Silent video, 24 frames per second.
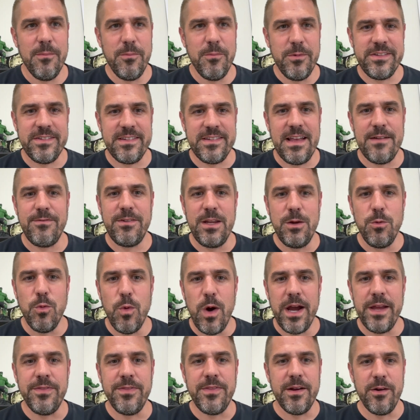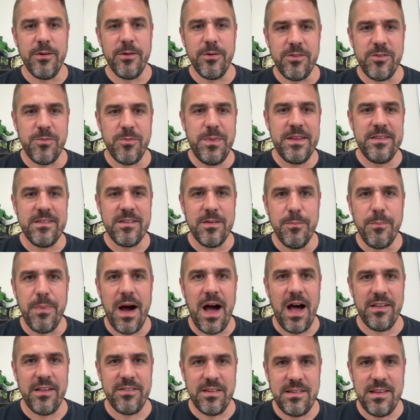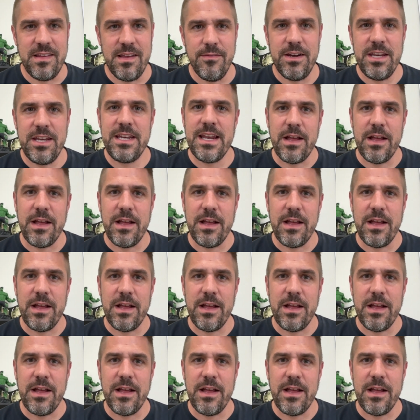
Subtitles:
with Stephanie White, there has been some positivity.